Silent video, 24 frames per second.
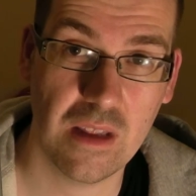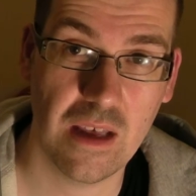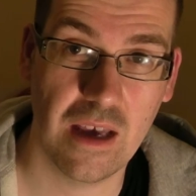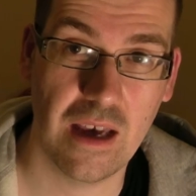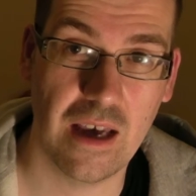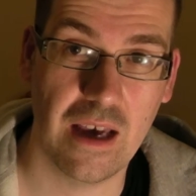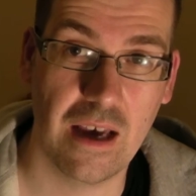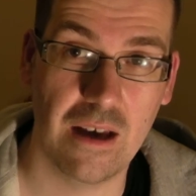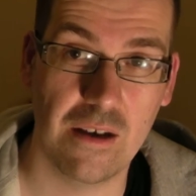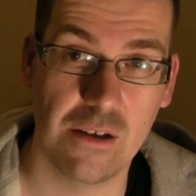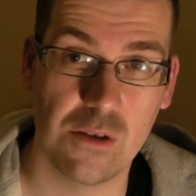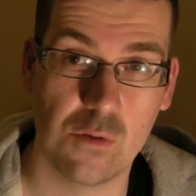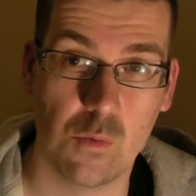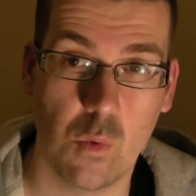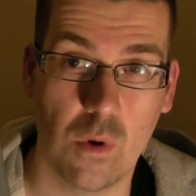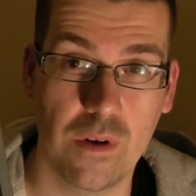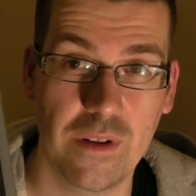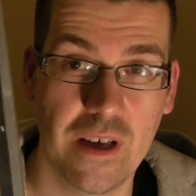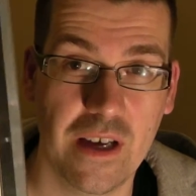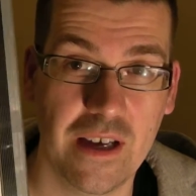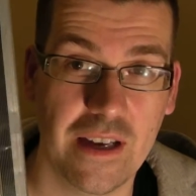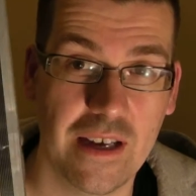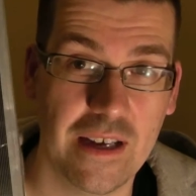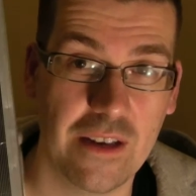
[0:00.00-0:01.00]
as
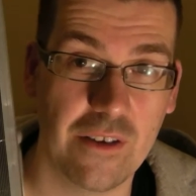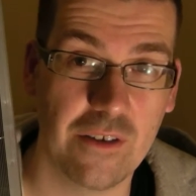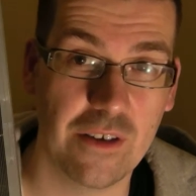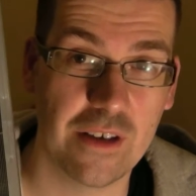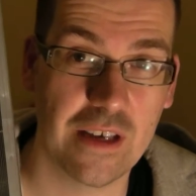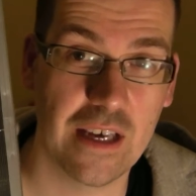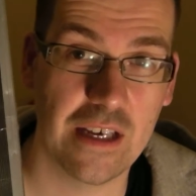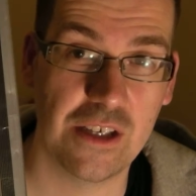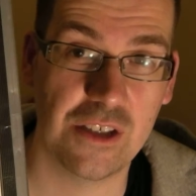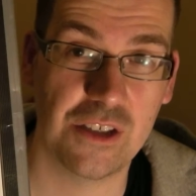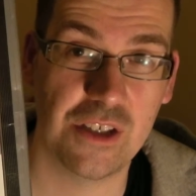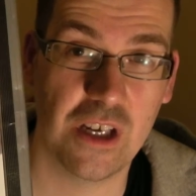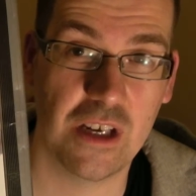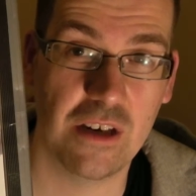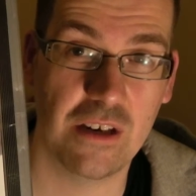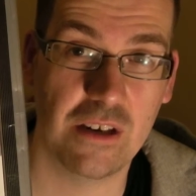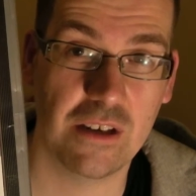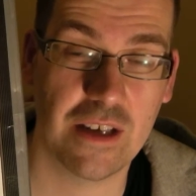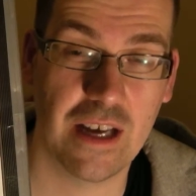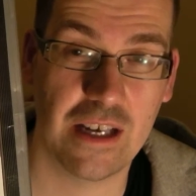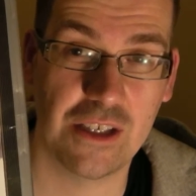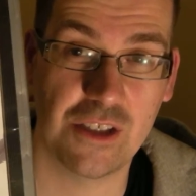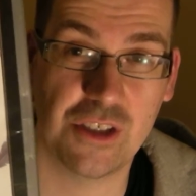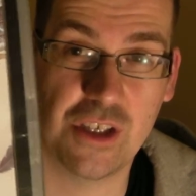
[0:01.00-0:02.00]
$1.99
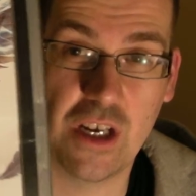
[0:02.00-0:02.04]
at Cash